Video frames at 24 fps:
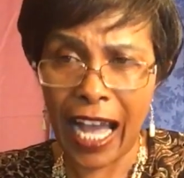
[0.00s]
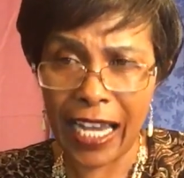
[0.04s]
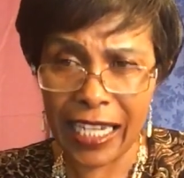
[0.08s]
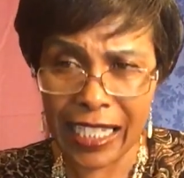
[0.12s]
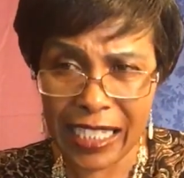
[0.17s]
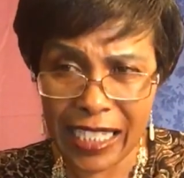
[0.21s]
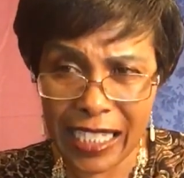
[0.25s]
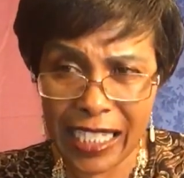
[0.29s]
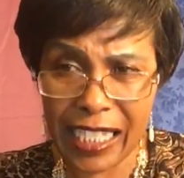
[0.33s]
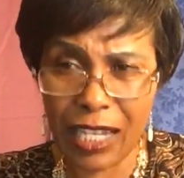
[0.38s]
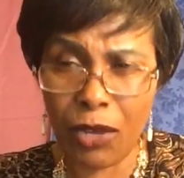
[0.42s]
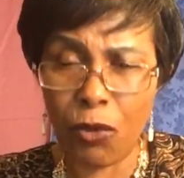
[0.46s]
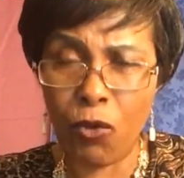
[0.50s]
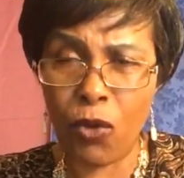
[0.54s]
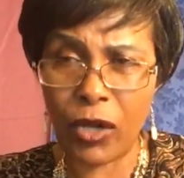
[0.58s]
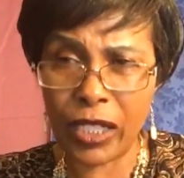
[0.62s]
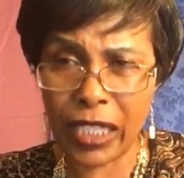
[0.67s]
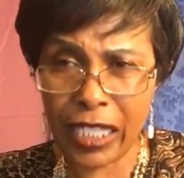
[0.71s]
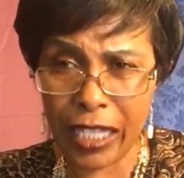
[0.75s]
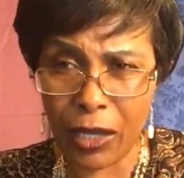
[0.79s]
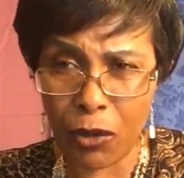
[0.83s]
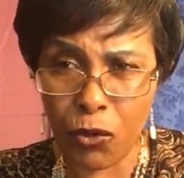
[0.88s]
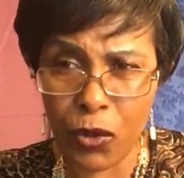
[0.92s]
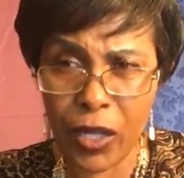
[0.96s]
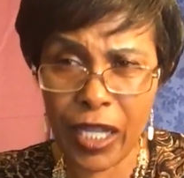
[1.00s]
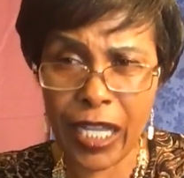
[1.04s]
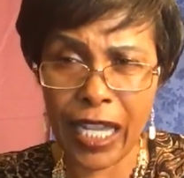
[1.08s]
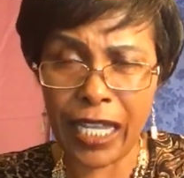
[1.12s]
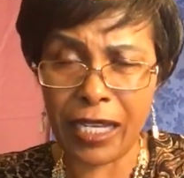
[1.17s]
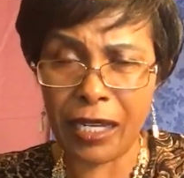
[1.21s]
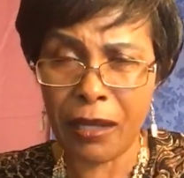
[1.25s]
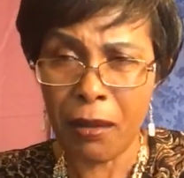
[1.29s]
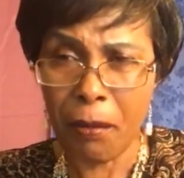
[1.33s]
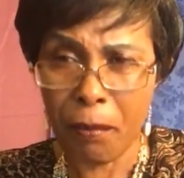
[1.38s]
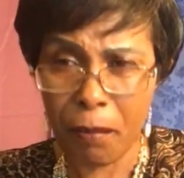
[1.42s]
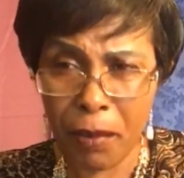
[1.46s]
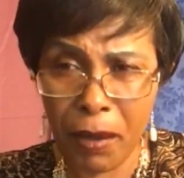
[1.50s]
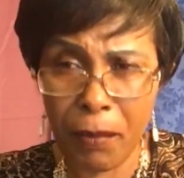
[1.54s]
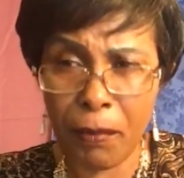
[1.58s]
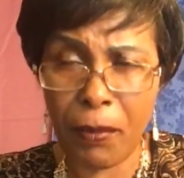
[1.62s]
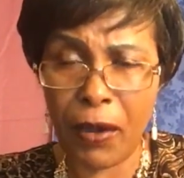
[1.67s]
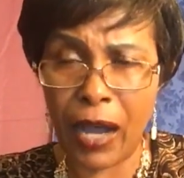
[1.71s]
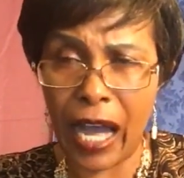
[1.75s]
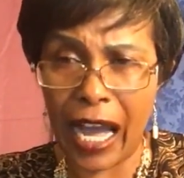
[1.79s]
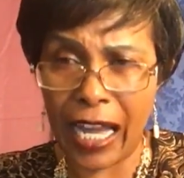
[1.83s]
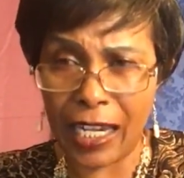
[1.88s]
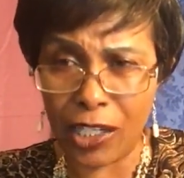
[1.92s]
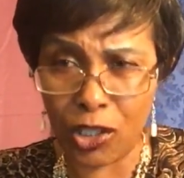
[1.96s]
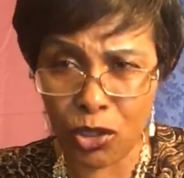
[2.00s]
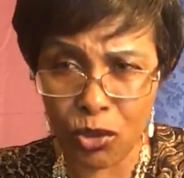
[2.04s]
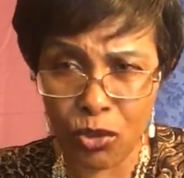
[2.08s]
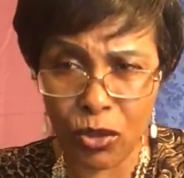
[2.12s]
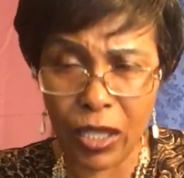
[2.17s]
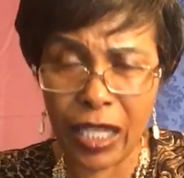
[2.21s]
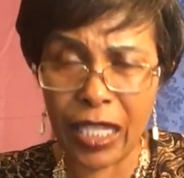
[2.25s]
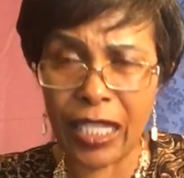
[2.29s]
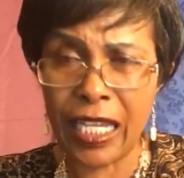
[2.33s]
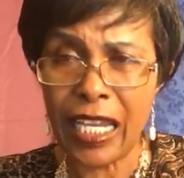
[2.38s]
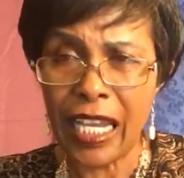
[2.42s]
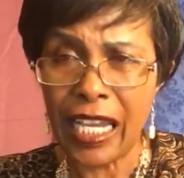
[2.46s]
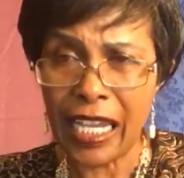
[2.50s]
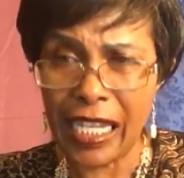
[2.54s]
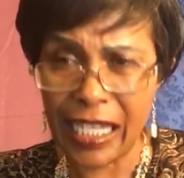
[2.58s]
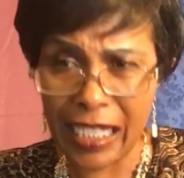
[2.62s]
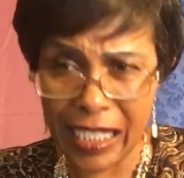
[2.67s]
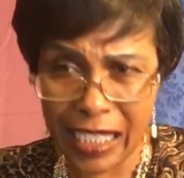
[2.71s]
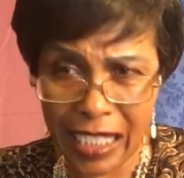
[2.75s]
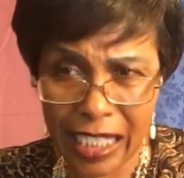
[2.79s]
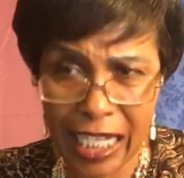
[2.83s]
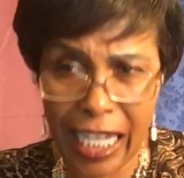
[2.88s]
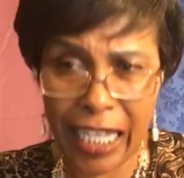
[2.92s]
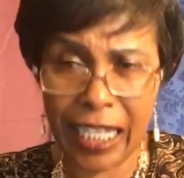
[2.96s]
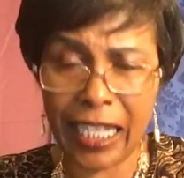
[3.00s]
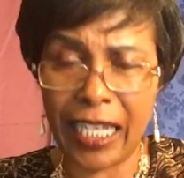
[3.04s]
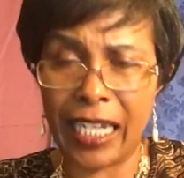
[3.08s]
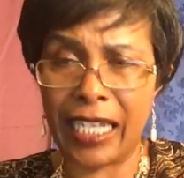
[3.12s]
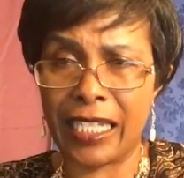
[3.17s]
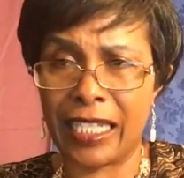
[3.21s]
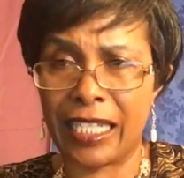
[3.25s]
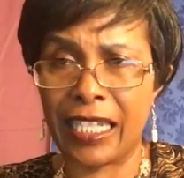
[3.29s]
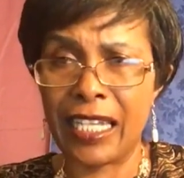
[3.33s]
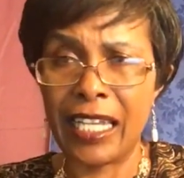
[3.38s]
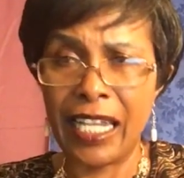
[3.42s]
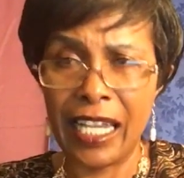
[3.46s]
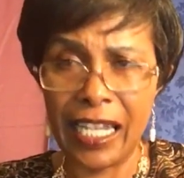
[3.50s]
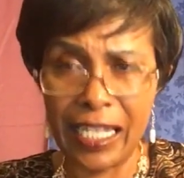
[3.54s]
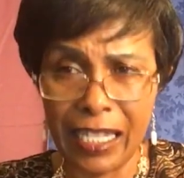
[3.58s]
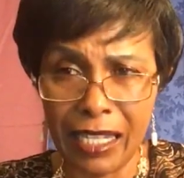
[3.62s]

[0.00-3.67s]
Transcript: and see what the wicked people are doing in secret,